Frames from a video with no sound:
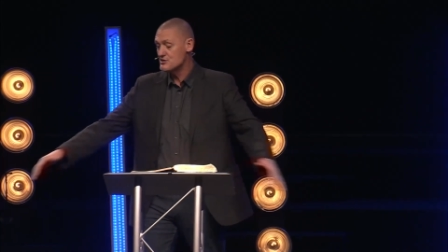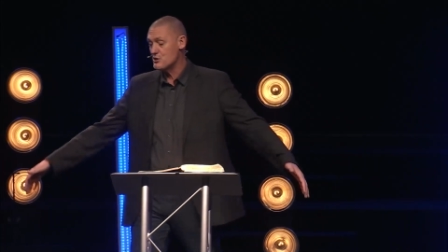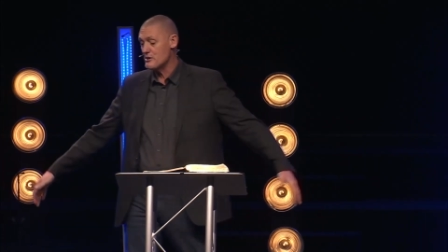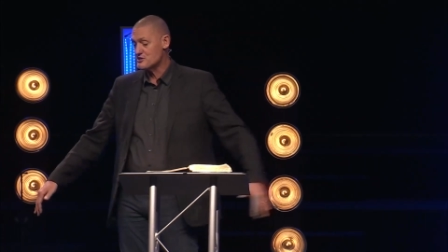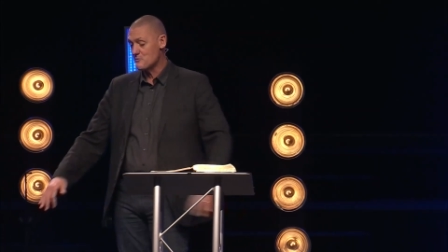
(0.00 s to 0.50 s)

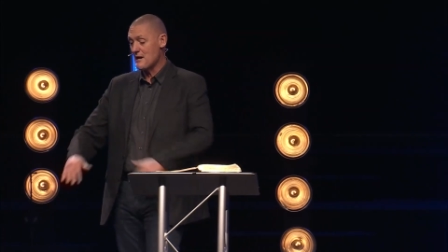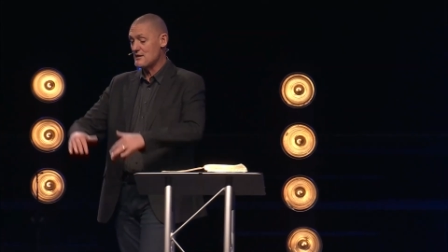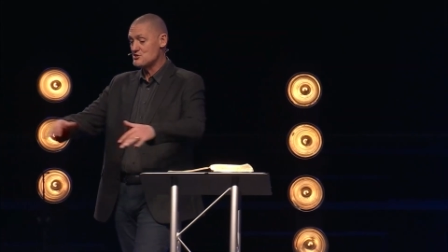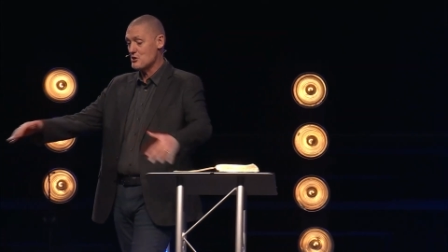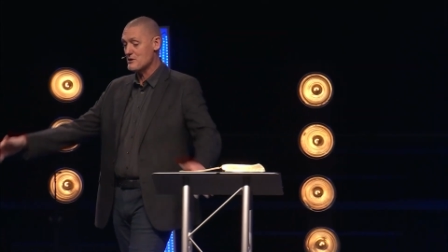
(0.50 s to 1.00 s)
Jewish
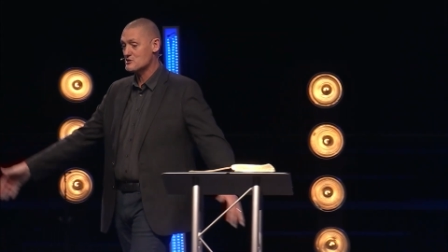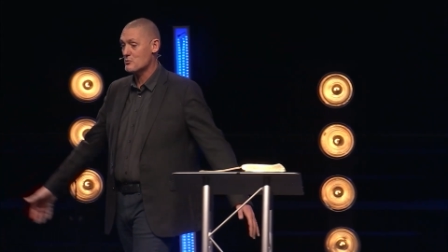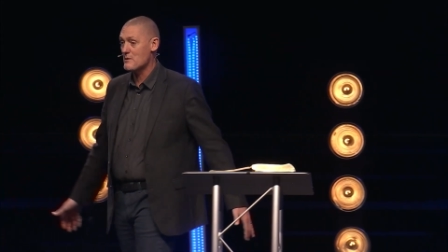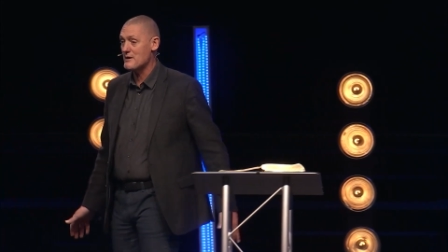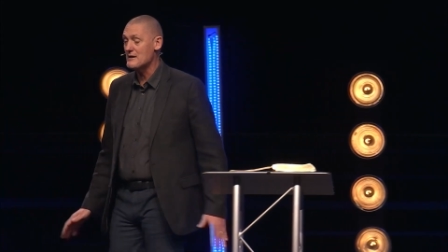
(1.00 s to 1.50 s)
men, Jewish
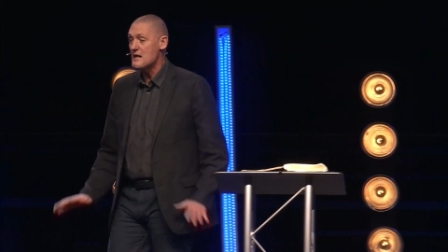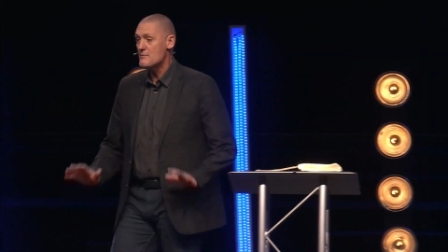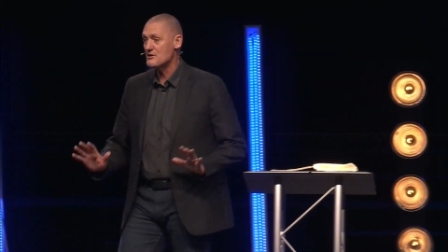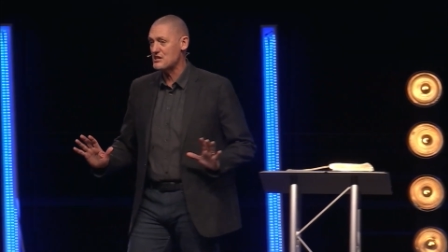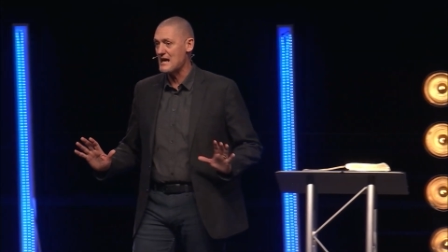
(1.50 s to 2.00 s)
women,
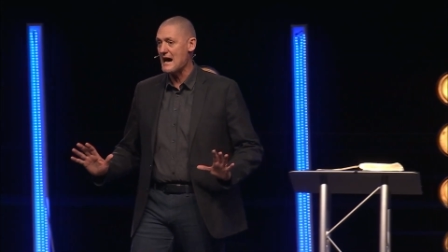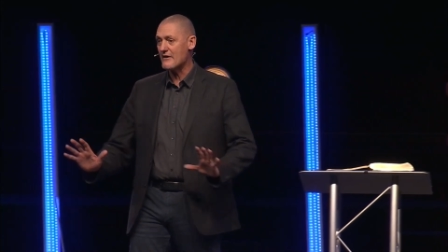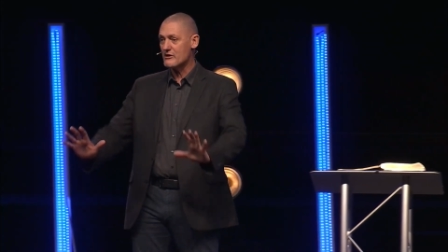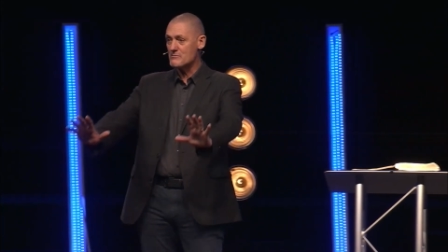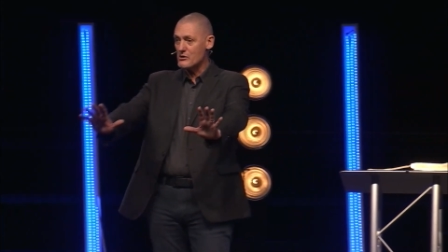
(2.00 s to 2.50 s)
but the
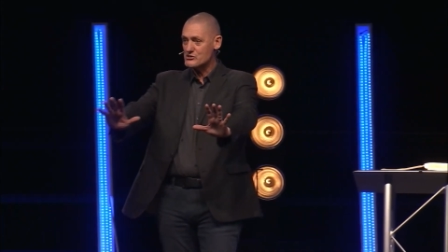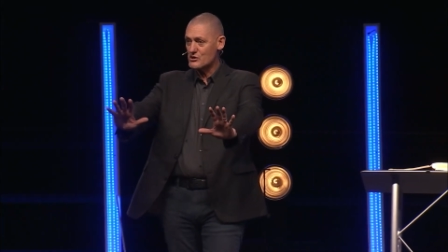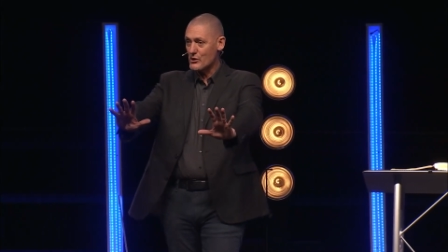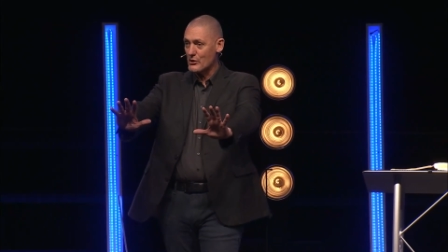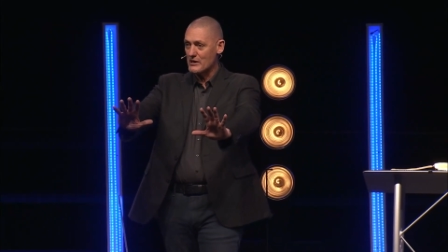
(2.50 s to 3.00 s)
outermost
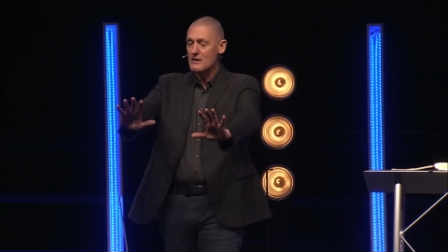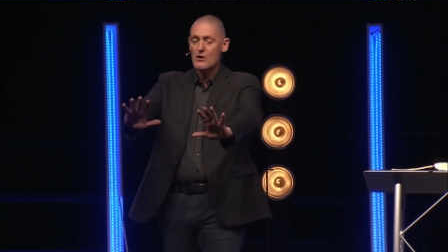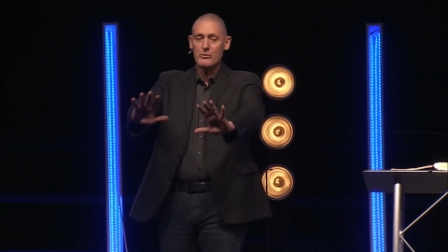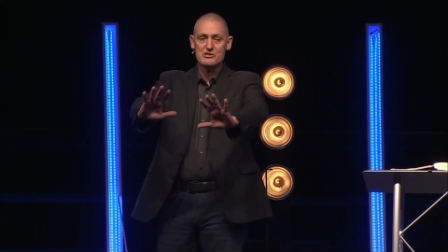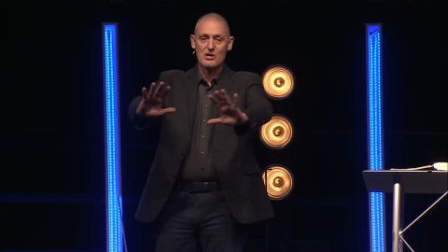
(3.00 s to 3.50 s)
court
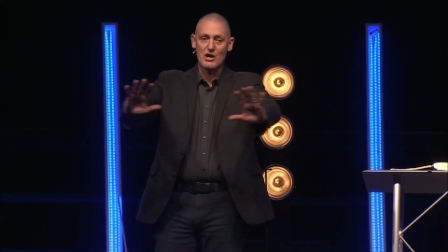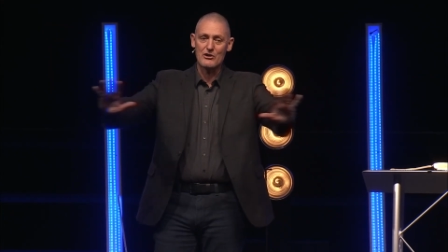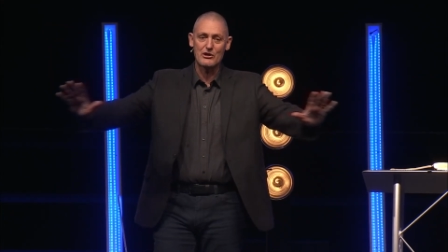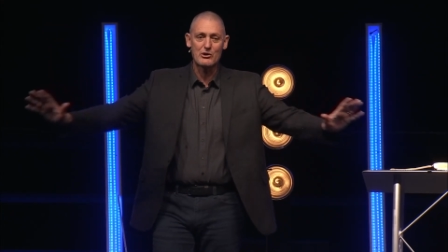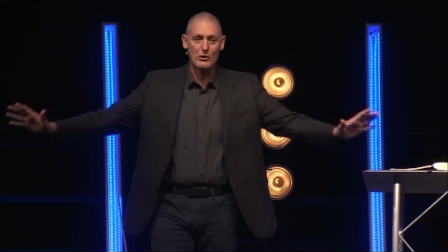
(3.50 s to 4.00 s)
was
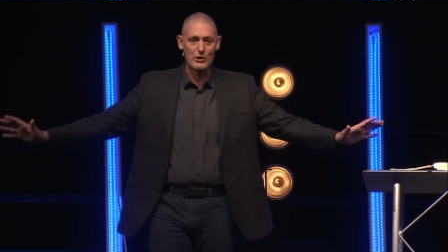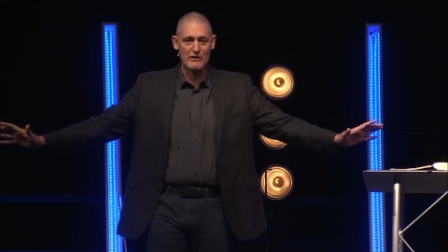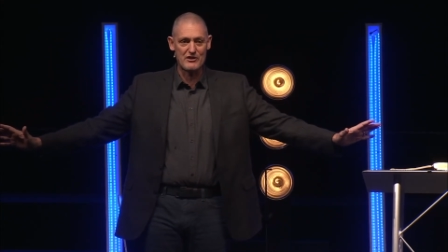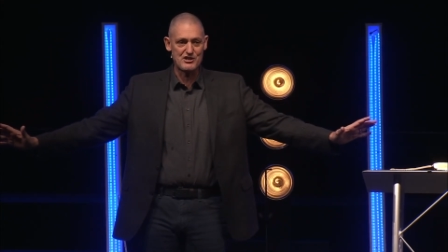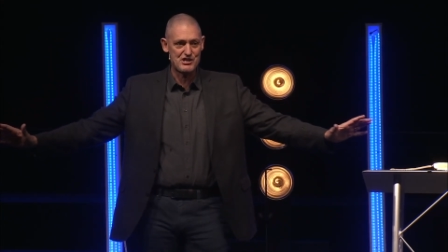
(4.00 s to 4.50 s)
called the court
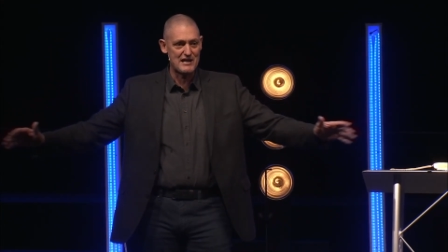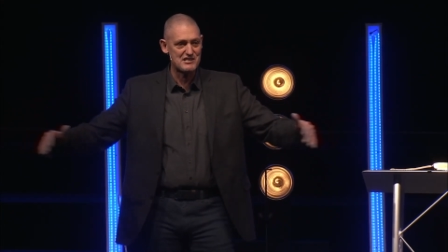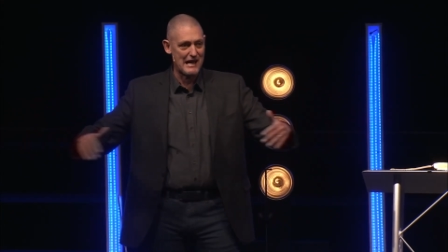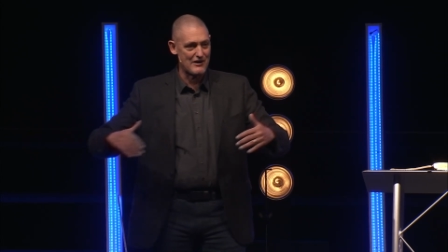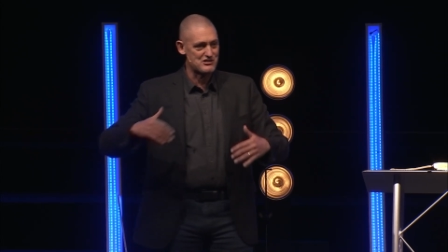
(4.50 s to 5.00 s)
of the
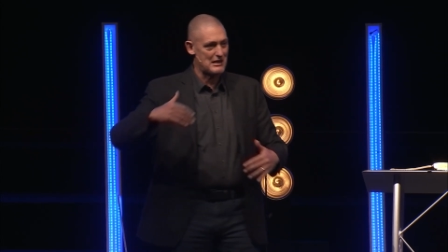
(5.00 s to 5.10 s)
Gentiles.